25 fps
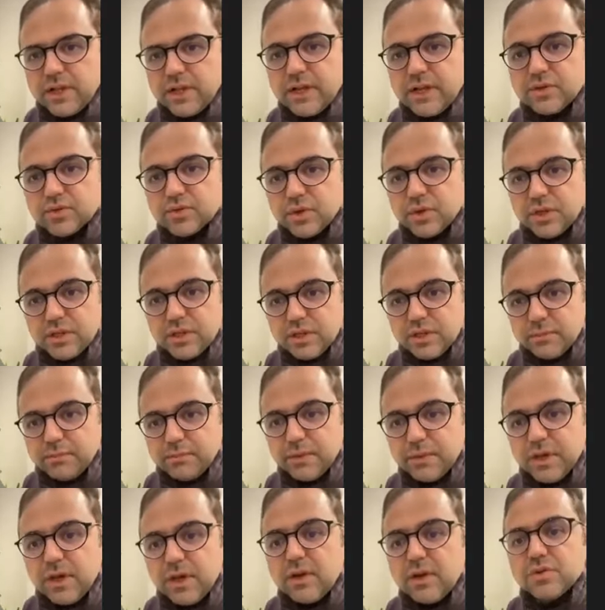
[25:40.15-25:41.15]
Actually, the
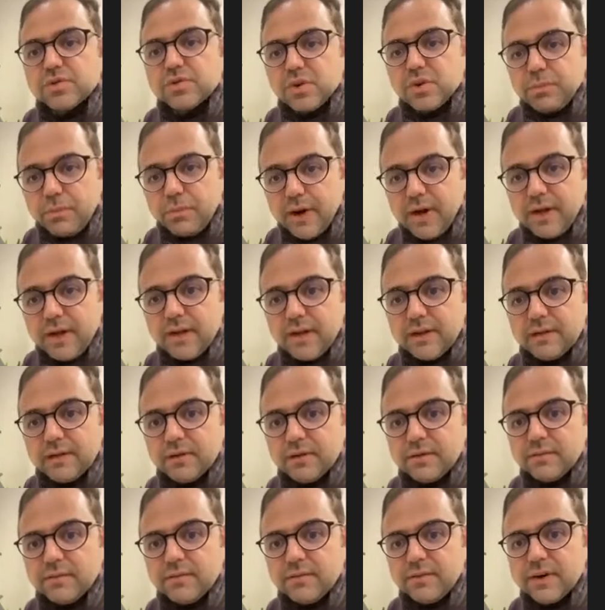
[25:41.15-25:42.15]

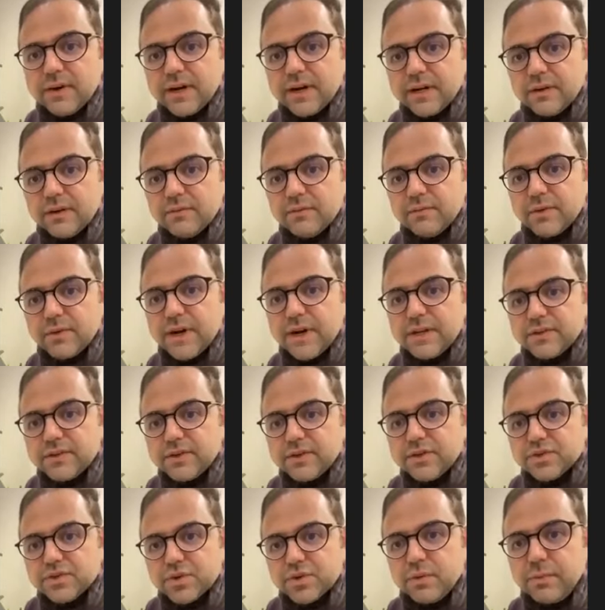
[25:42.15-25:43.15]
Chopin,
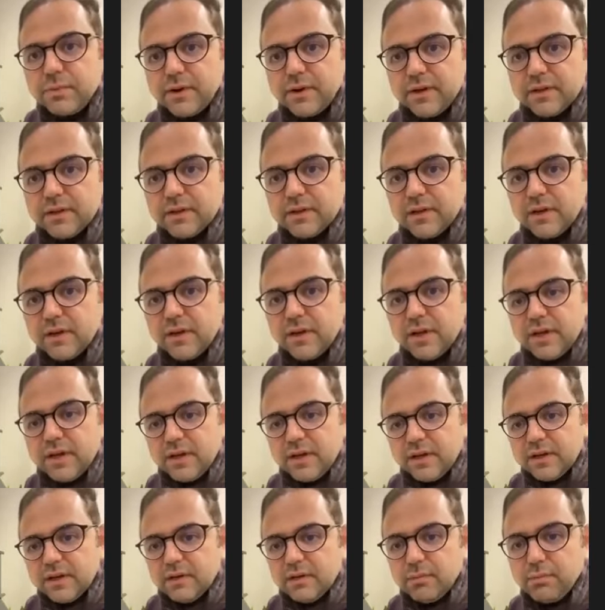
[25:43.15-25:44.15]
Frédéric Chopin,
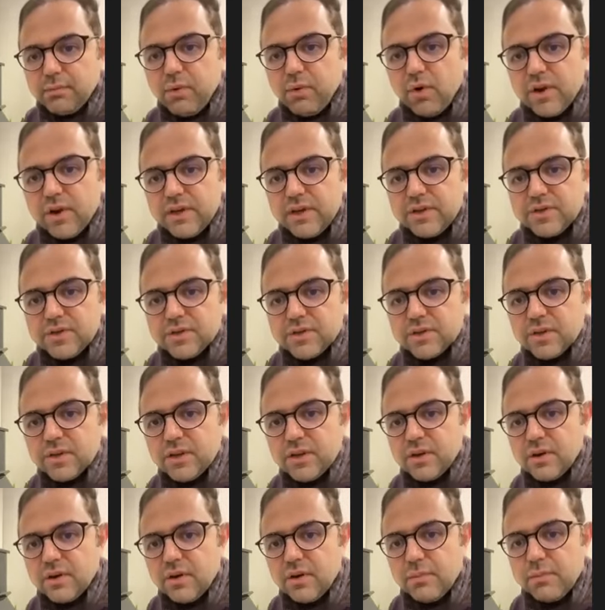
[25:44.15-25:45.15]
Polish
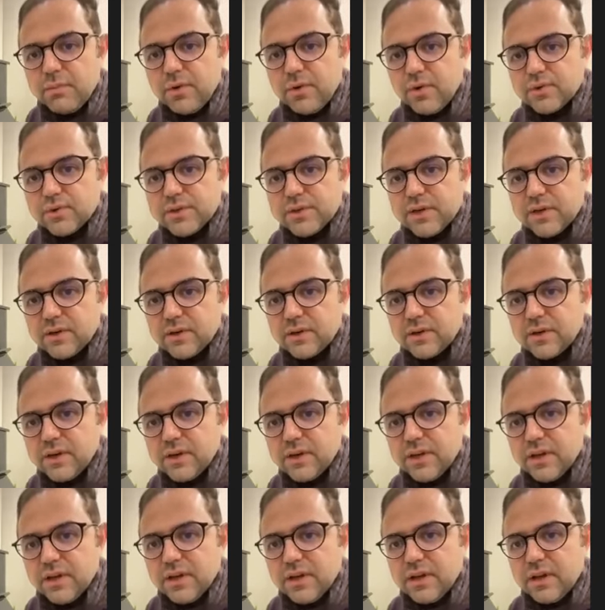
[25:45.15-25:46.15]
composer,
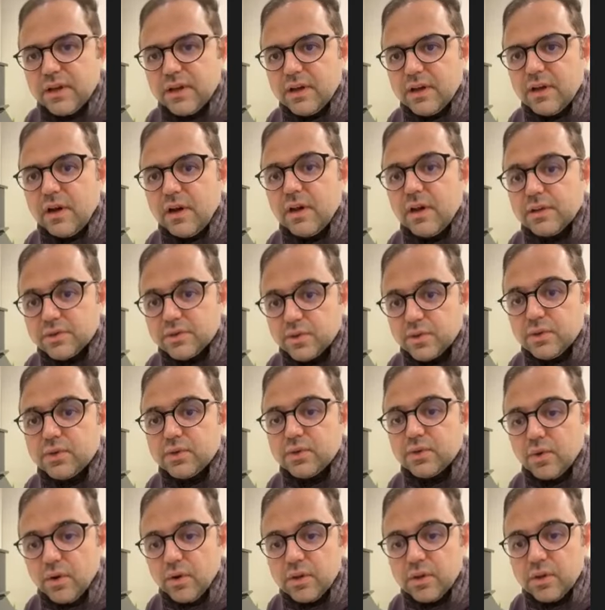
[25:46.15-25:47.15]
also
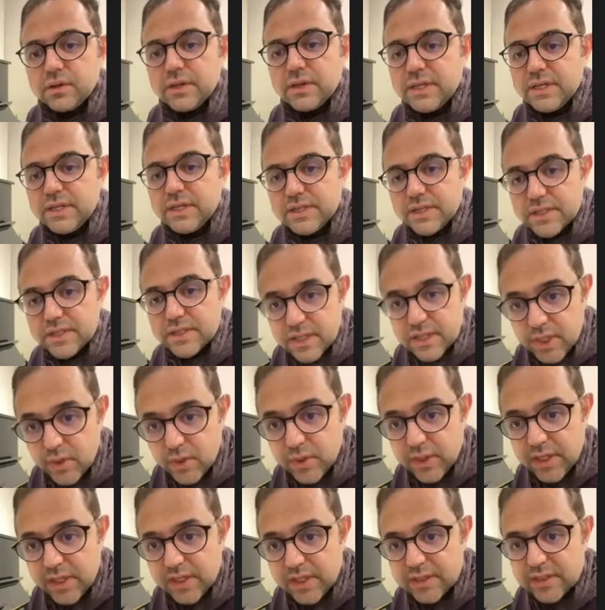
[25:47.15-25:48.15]
told his
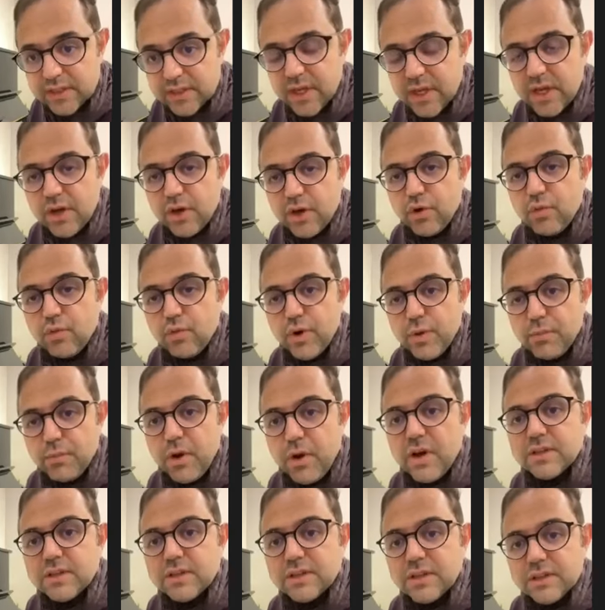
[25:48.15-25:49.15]
students, we
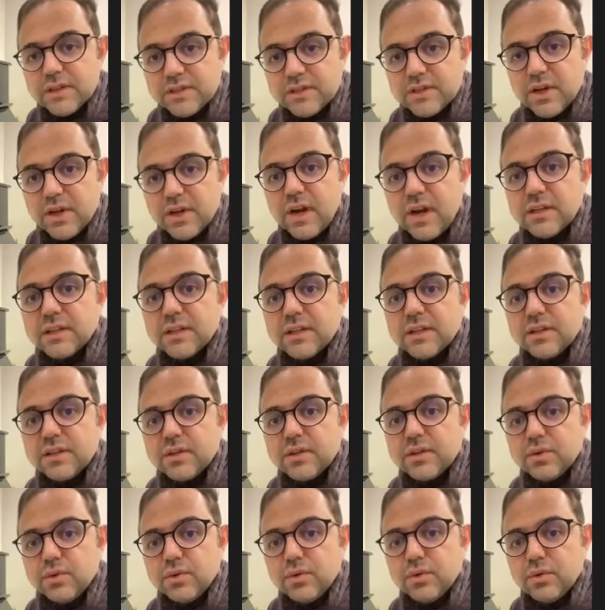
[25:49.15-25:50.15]
must start
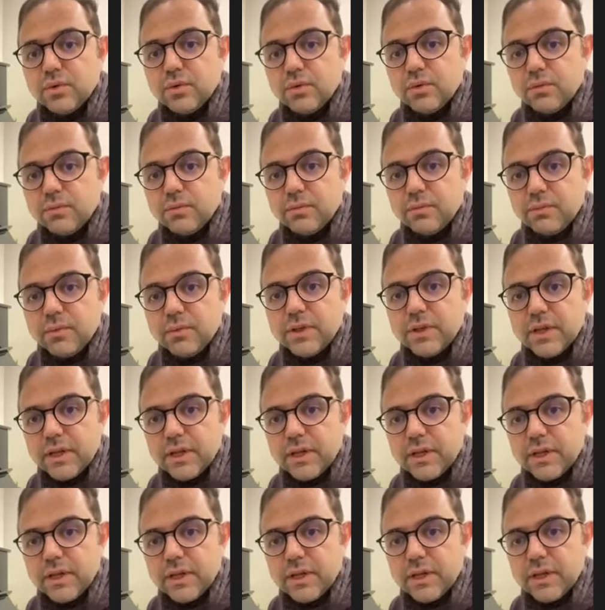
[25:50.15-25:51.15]
to
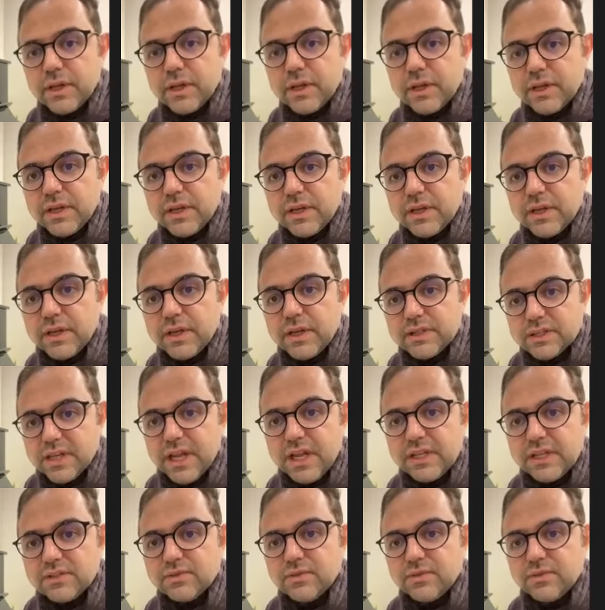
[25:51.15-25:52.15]
the
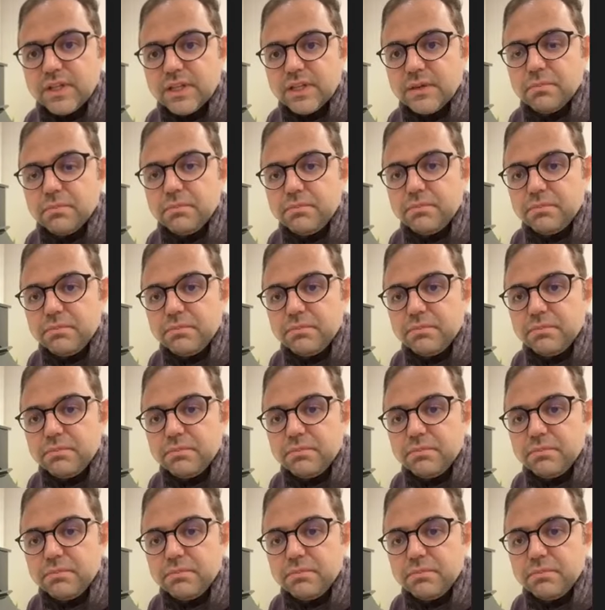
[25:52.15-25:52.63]
scales with the